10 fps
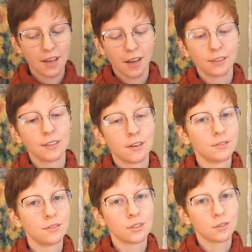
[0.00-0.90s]
And I
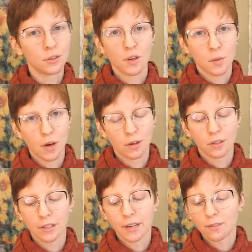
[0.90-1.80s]
loved learning about her
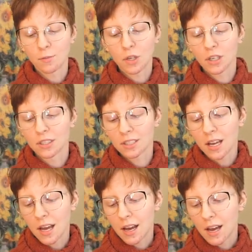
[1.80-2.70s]
life because
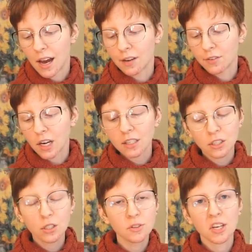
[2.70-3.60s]
I forgot that
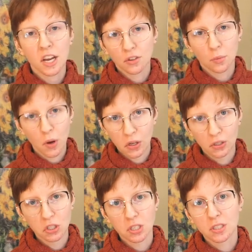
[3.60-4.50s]
she was an
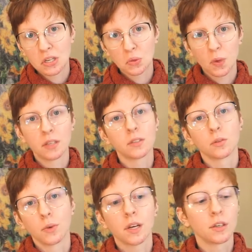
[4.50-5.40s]
anthropologist as well as a
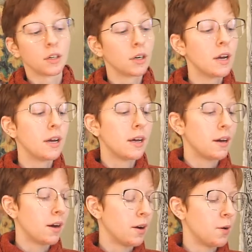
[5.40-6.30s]
writer.
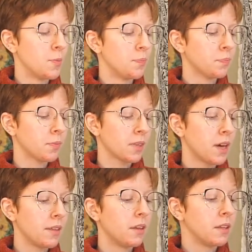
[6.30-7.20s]
Um,
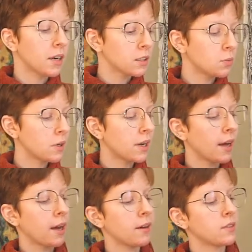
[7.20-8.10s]
and then the next one I
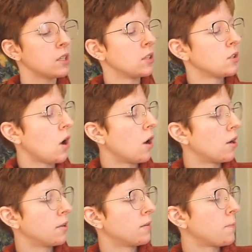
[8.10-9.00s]
have is
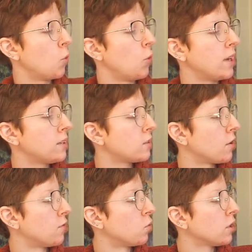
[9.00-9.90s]
On Wings
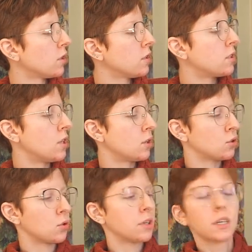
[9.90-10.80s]
of Words, The
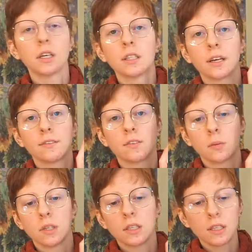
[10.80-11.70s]
Extraordinary Life of
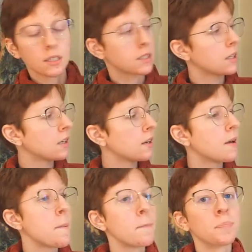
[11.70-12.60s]
Emily
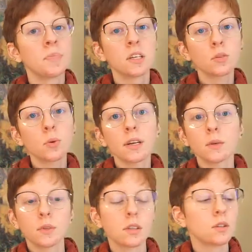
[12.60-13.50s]
Dickinson. This one I
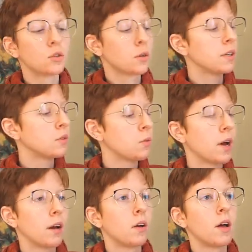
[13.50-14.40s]
really enjoyed as
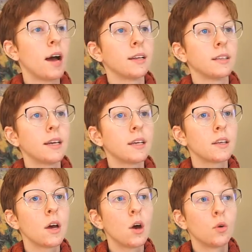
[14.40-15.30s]
well. I like
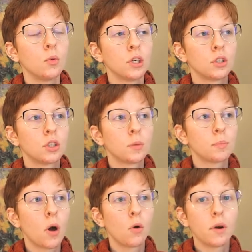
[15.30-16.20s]
which
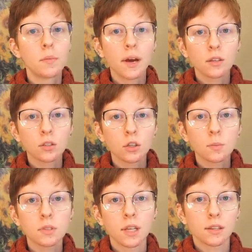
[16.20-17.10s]
poem
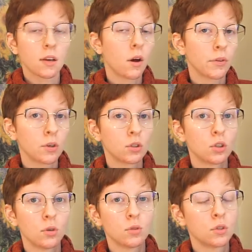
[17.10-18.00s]
excerpts that the author
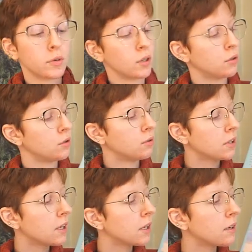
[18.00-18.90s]
chose to include in
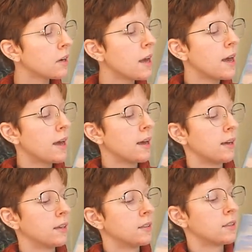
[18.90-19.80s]
here.
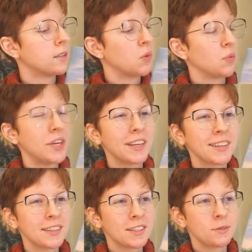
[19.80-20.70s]
And reading
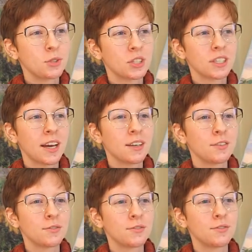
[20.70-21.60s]
this, it was just kind
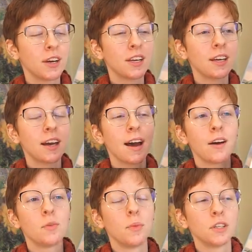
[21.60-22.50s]
of funny
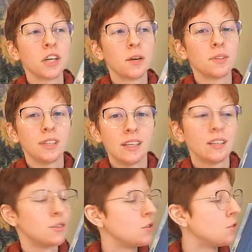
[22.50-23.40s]
how much I
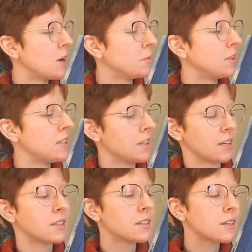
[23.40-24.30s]
related to Emily
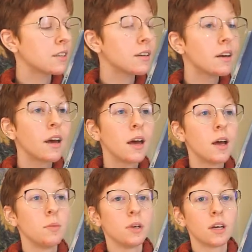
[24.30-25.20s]
Dickinson
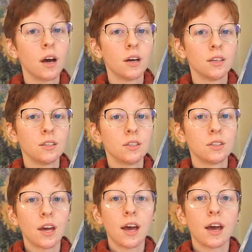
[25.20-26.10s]
because
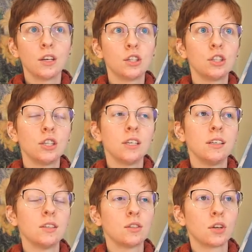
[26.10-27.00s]

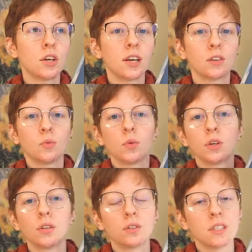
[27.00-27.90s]
she's looking at the
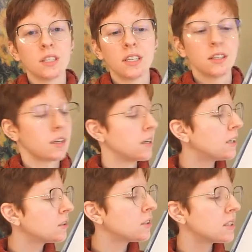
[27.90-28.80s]
world and seeing a lot of
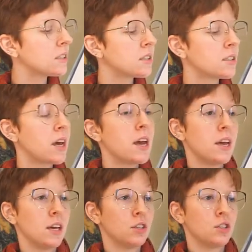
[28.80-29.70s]
illness,
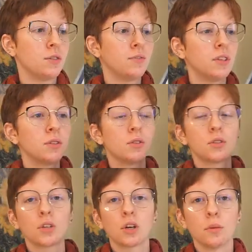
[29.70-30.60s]
and she
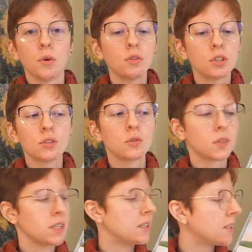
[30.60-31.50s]
feels her emotions
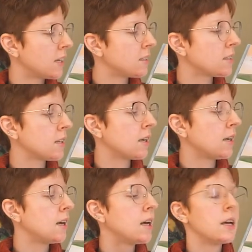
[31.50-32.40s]
really
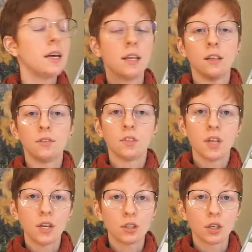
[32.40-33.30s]
intensely and loves
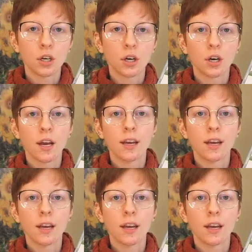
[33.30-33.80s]
nature.